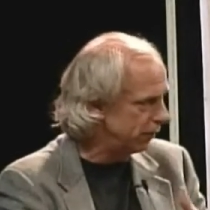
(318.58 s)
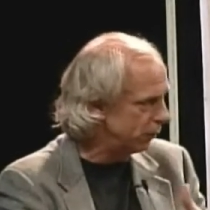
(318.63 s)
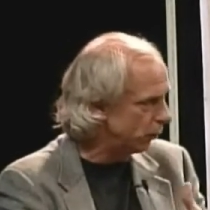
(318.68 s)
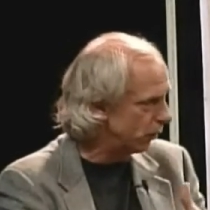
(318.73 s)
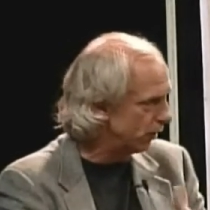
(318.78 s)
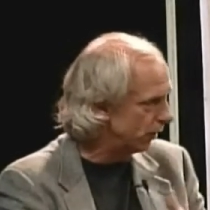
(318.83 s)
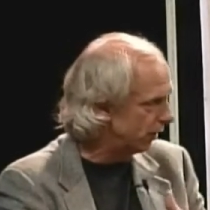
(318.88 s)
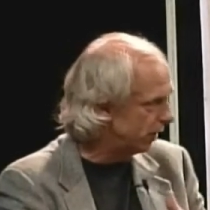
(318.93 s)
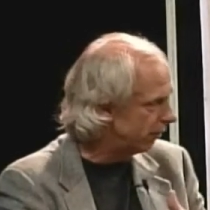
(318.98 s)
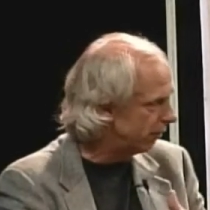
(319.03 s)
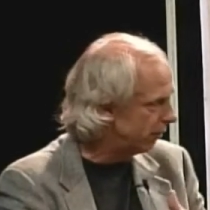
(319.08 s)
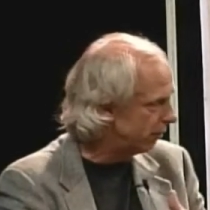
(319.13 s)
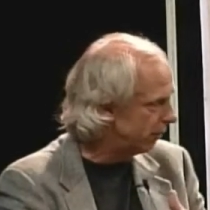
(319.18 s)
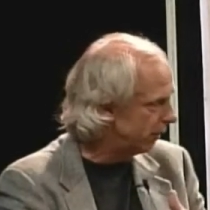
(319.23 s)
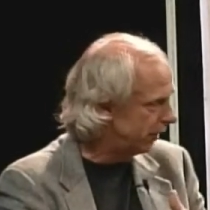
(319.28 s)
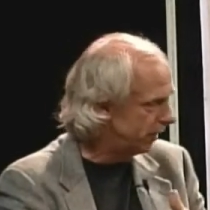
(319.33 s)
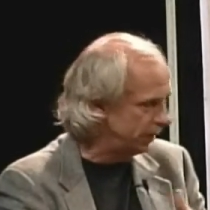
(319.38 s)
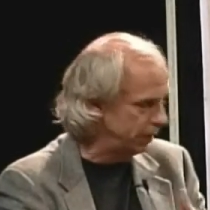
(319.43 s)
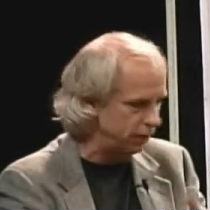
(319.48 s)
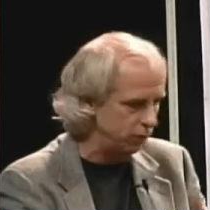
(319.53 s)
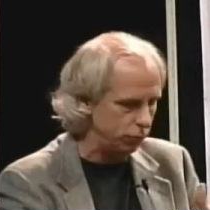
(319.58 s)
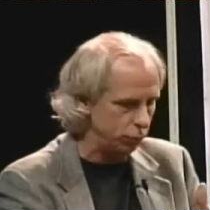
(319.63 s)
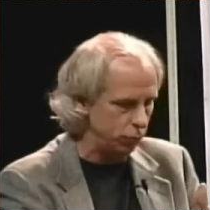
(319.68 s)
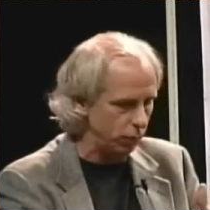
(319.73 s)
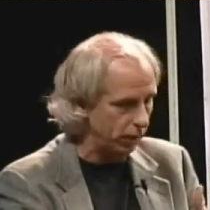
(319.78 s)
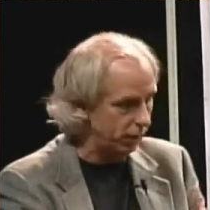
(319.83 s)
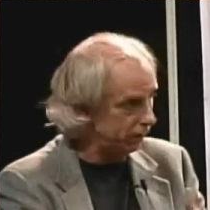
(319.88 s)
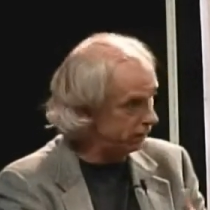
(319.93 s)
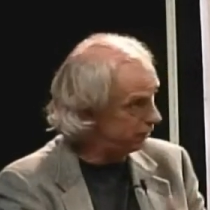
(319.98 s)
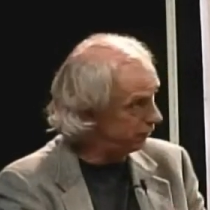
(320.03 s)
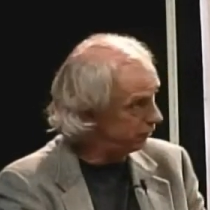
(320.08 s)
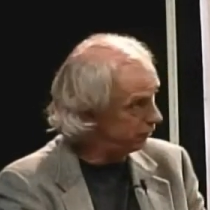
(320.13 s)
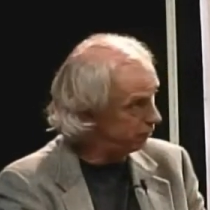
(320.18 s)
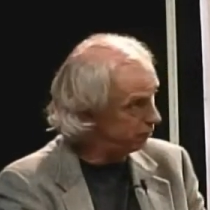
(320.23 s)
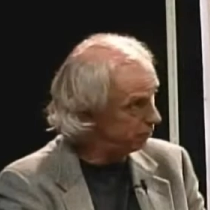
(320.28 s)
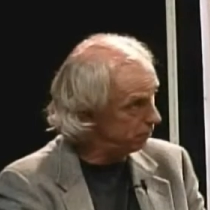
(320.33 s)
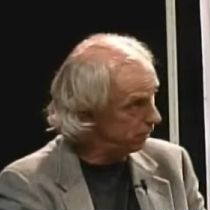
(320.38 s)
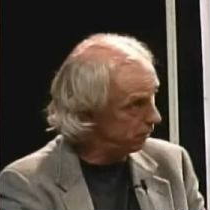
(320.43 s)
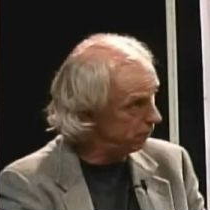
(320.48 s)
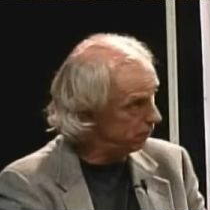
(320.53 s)
of what government is relative to
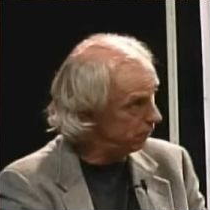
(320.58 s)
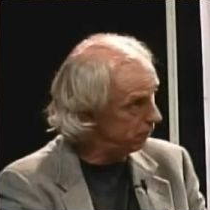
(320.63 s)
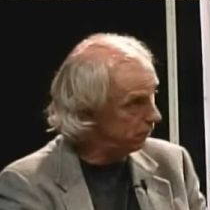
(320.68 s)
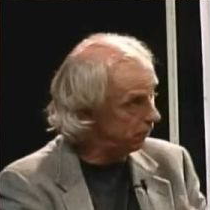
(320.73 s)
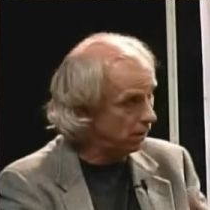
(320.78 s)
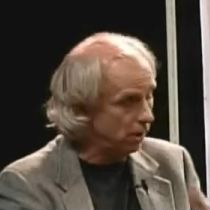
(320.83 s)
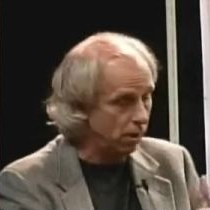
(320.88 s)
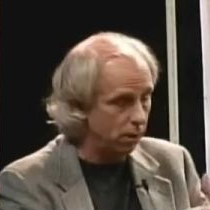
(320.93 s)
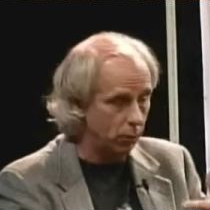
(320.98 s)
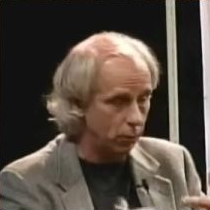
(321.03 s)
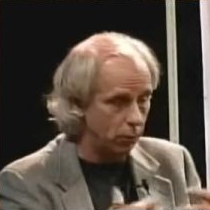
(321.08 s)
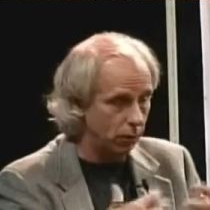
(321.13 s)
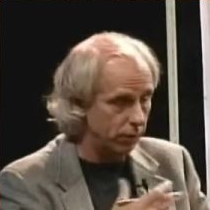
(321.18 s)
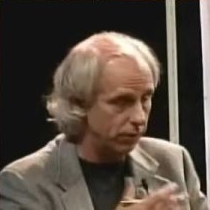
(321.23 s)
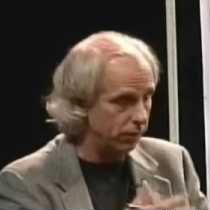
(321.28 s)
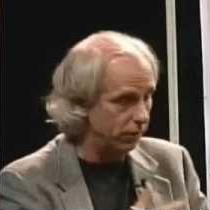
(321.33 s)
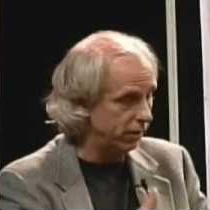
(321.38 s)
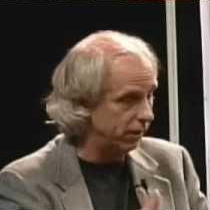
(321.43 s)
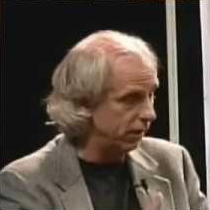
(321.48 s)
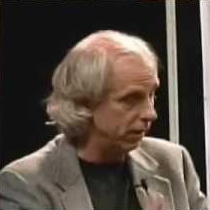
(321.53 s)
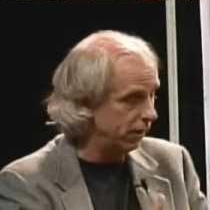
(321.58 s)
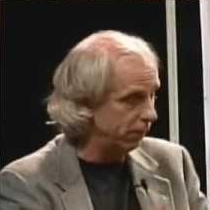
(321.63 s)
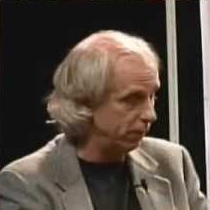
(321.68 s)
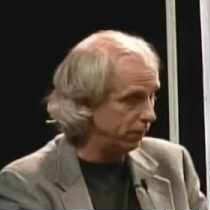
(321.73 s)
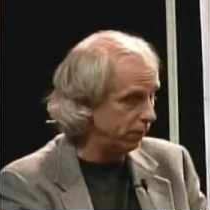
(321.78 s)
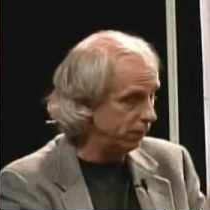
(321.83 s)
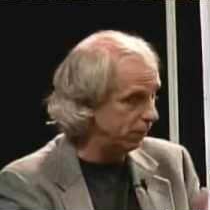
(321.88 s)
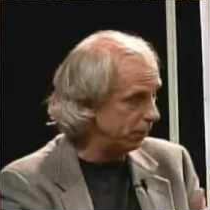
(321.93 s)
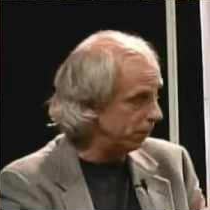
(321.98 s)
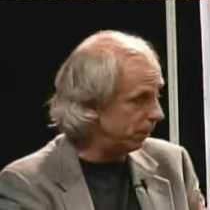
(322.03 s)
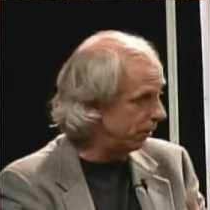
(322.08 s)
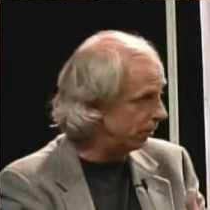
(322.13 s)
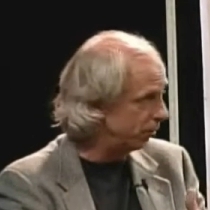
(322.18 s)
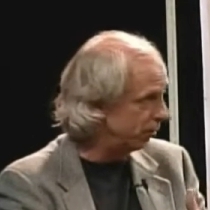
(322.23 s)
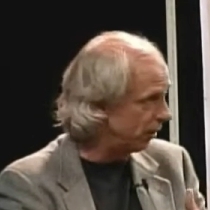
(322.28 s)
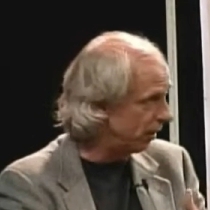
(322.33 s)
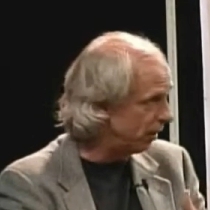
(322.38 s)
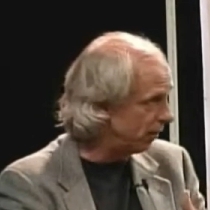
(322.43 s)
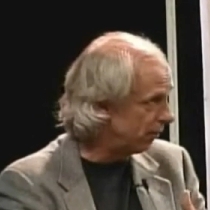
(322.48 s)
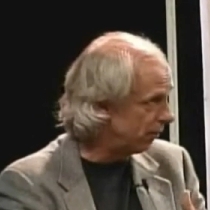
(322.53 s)
the people. We're educating people about
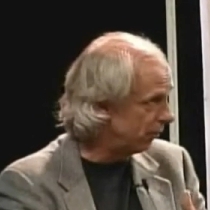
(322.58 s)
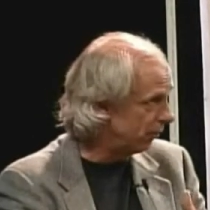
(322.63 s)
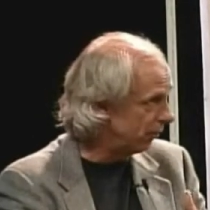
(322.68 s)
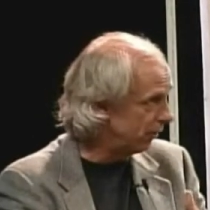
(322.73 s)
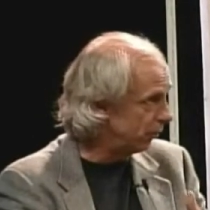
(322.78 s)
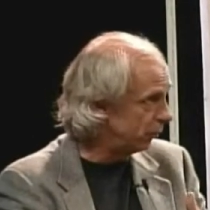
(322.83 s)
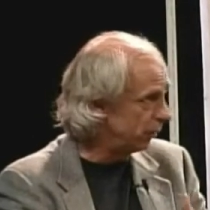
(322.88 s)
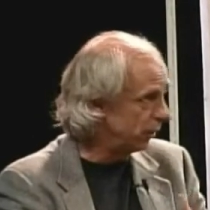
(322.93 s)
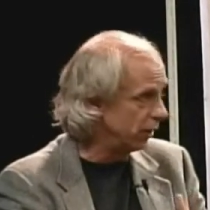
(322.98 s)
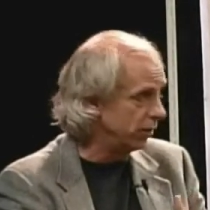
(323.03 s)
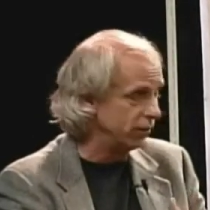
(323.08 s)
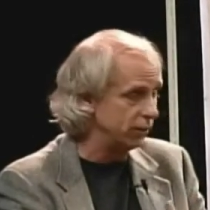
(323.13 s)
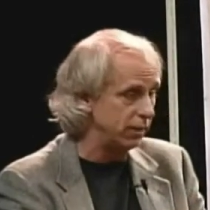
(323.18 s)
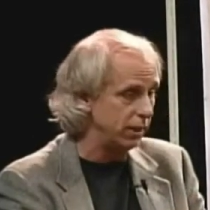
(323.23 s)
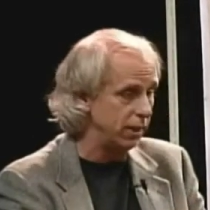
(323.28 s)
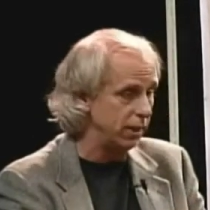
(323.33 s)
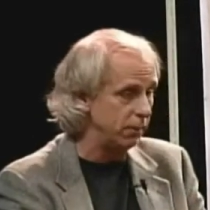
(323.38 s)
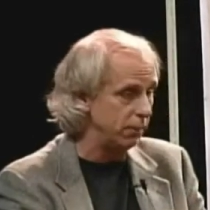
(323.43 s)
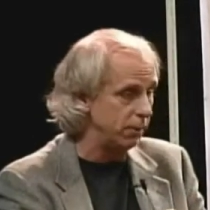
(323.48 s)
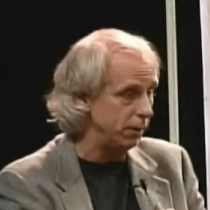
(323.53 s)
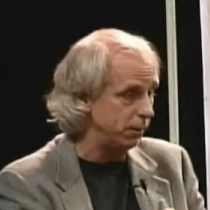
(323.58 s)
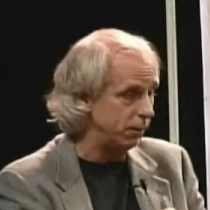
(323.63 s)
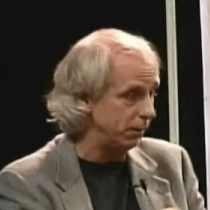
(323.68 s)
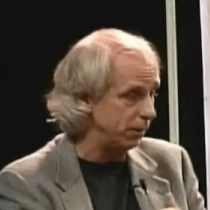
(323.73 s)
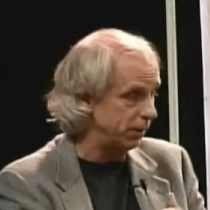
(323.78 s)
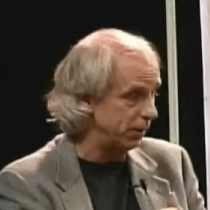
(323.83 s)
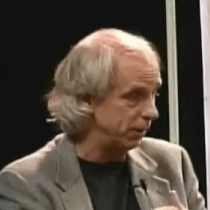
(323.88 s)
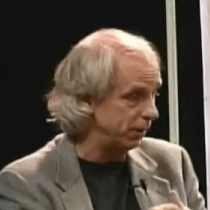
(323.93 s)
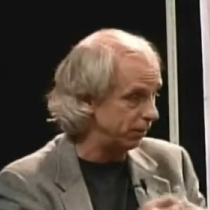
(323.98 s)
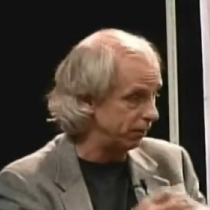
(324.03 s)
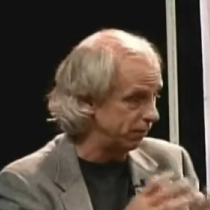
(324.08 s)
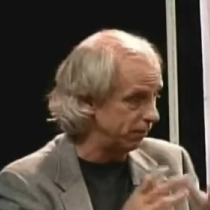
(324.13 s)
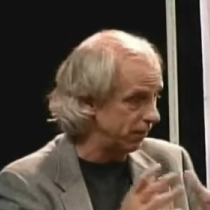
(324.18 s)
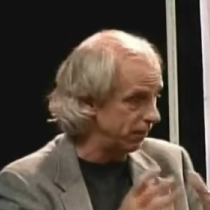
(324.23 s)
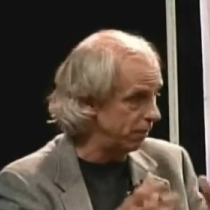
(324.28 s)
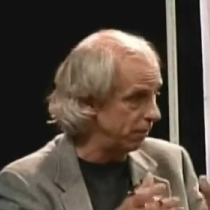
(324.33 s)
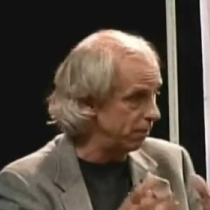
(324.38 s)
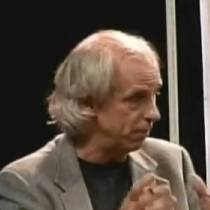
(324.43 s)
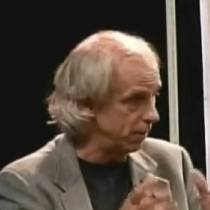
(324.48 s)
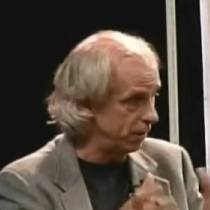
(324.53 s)
sovereignty. We're educating people about the
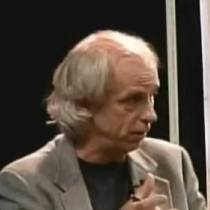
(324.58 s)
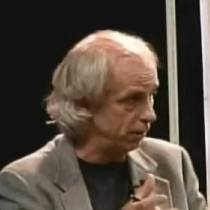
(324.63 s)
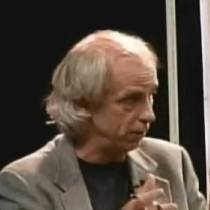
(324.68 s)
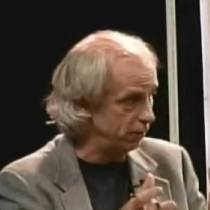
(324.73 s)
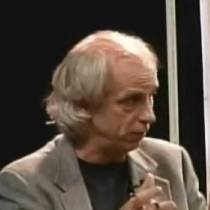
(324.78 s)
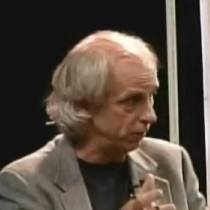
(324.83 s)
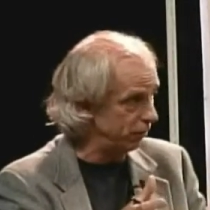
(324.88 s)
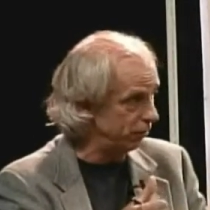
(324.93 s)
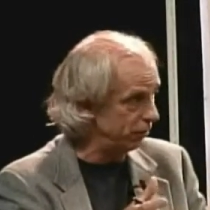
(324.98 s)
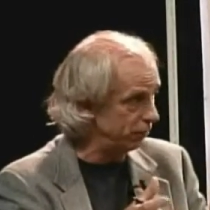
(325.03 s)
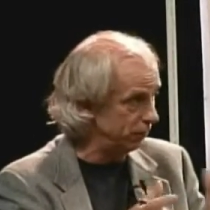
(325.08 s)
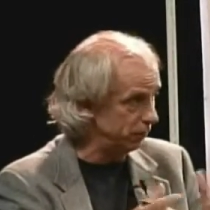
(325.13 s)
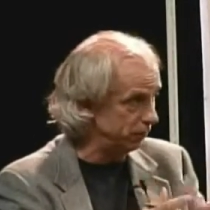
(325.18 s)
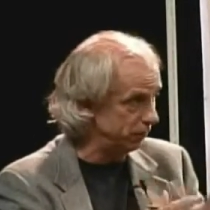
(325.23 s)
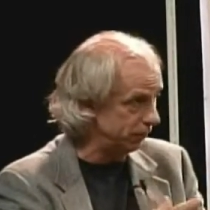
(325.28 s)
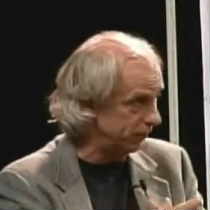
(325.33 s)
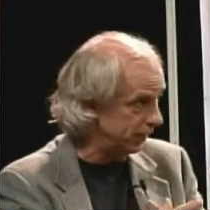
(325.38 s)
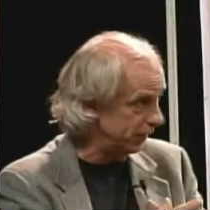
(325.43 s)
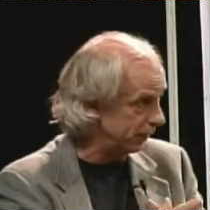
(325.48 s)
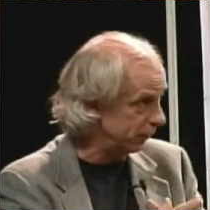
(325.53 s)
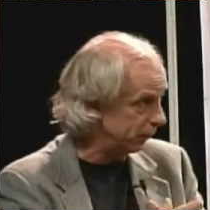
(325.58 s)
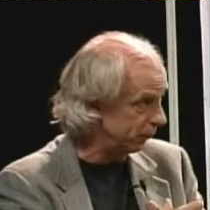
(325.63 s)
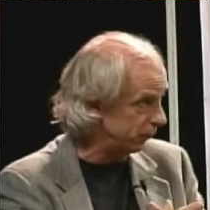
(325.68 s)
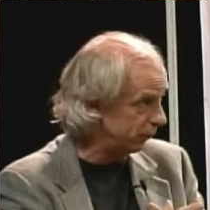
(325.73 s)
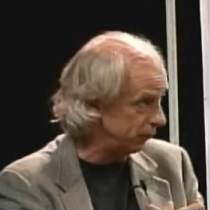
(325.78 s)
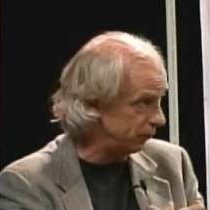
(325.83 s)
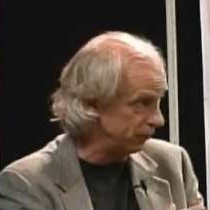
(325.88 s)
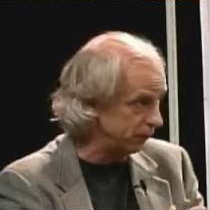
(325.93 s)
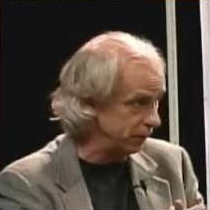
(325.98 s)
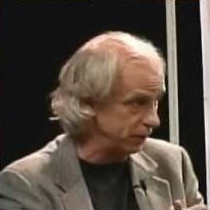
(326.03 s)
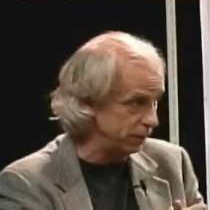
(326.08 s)
fundamental principles of the Declaration of